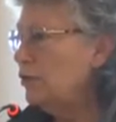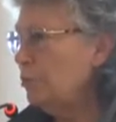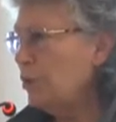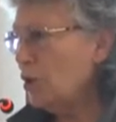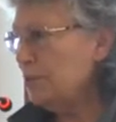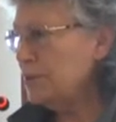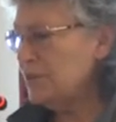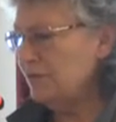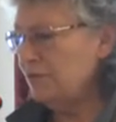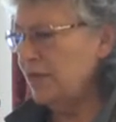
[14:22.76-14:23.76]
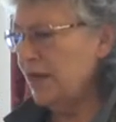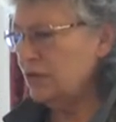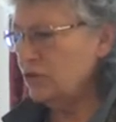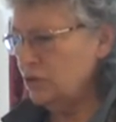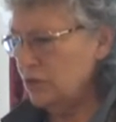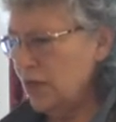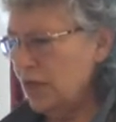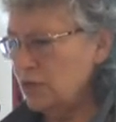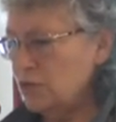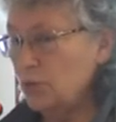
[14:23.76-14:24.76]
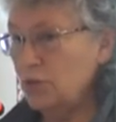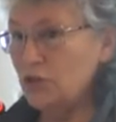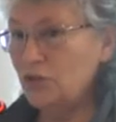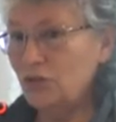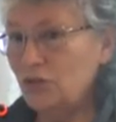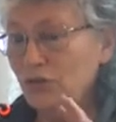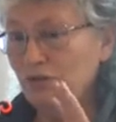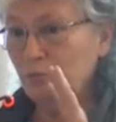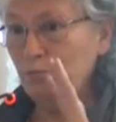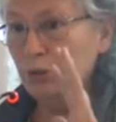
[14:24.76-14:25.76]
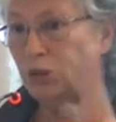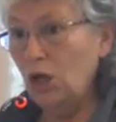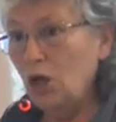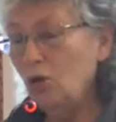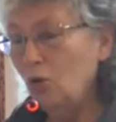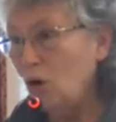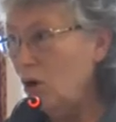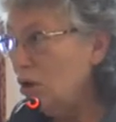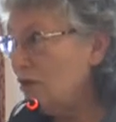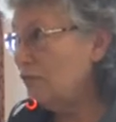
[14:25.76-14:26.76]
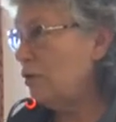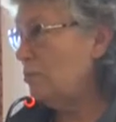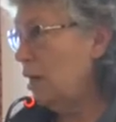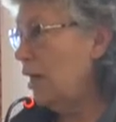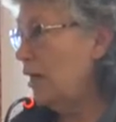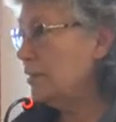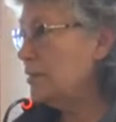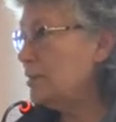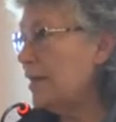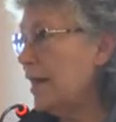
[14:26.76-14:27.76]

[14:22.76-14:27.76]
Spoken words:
The purpose of the exercise was to sort of blow all of our minds